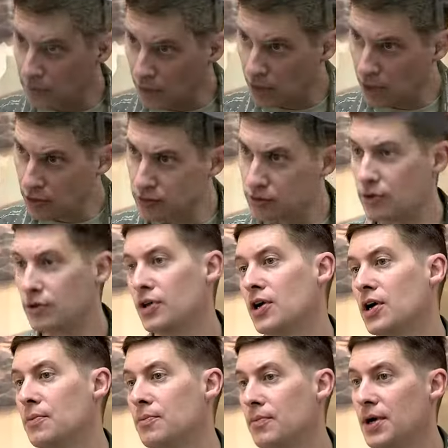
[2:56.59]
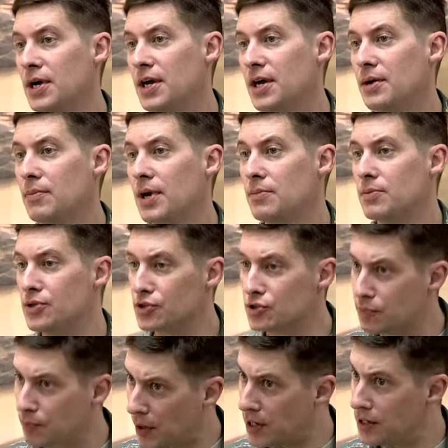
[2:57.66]
close to them, maybe
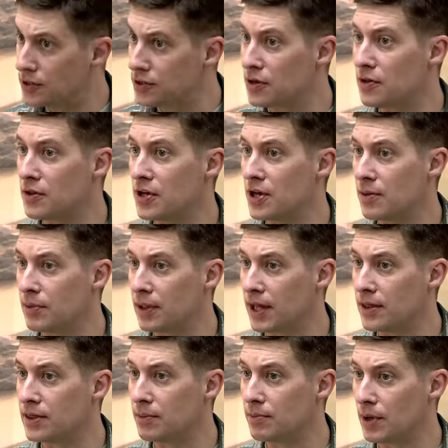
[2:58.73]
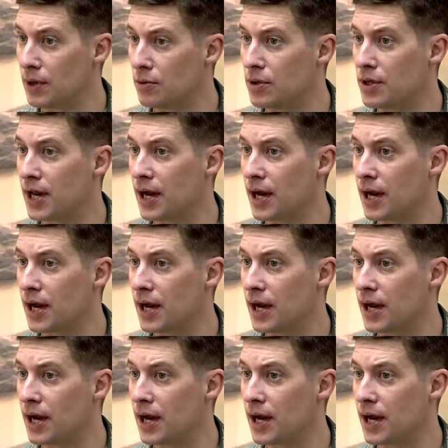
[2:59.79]
speak to them, let them know that